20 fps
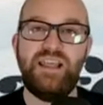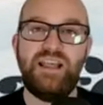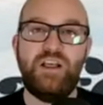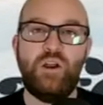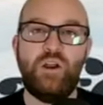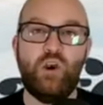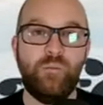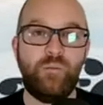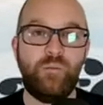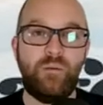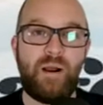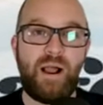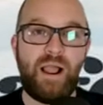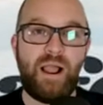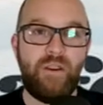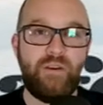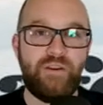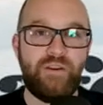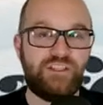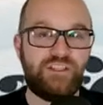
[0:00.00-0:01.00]
Urban
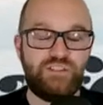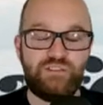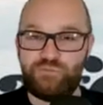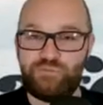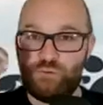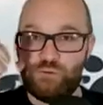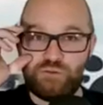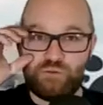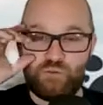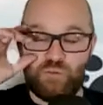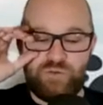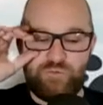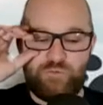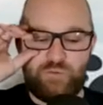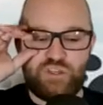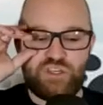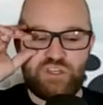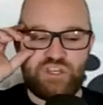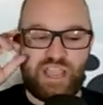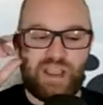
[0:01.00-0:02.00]
Meyer gets his first win for
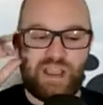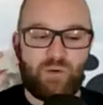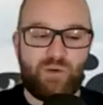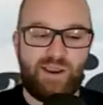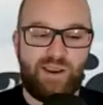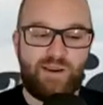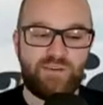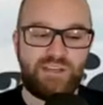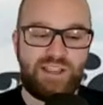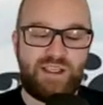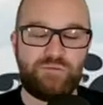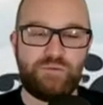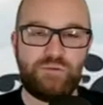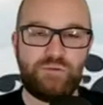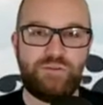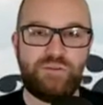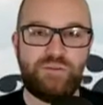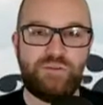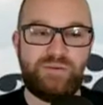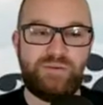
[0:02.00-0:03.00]
the Jaguars after
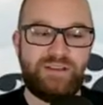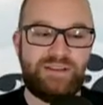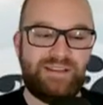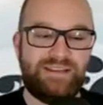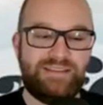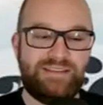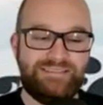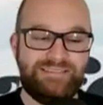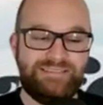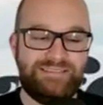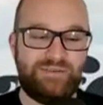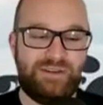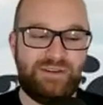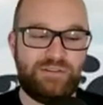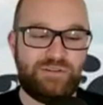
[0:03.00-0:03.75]
some rather